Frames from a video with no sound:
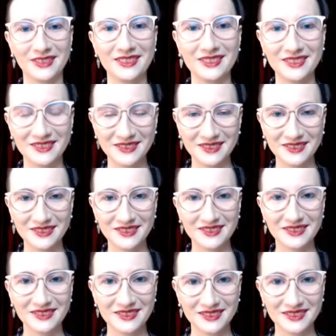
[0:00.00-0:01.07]
Are you on? Are,
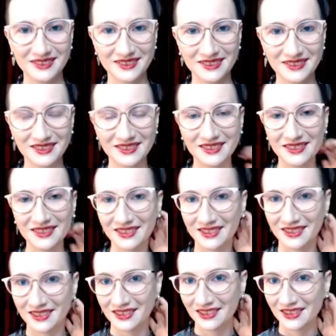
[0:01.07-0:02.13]
are you? Are you
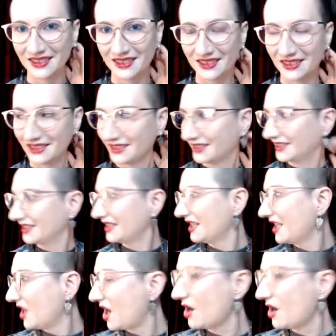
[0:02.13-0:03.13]
still muted? Hello.